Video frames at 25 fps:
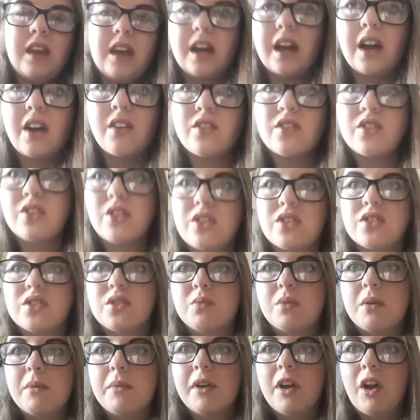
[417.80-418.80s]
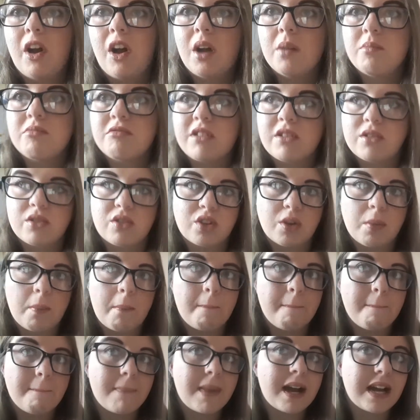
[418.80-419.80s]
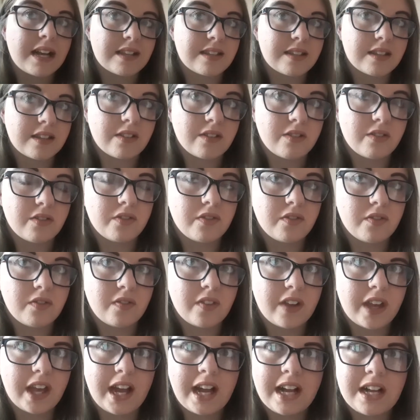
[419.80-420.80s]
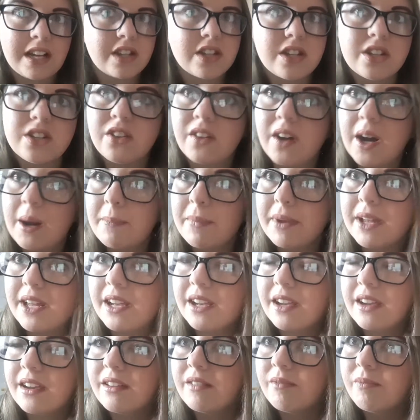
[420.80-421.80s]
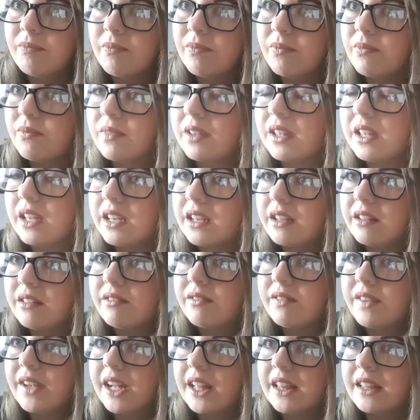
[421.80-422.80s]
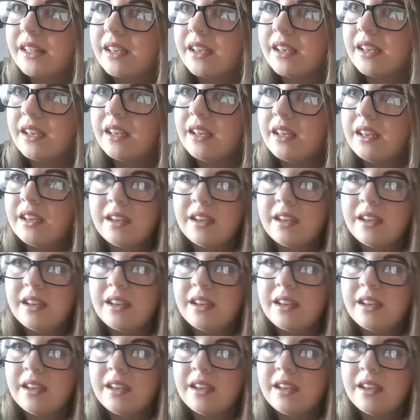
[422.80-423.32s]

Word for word: I've just noticed as well my eyebrows look massive. They're actually not that big in reality.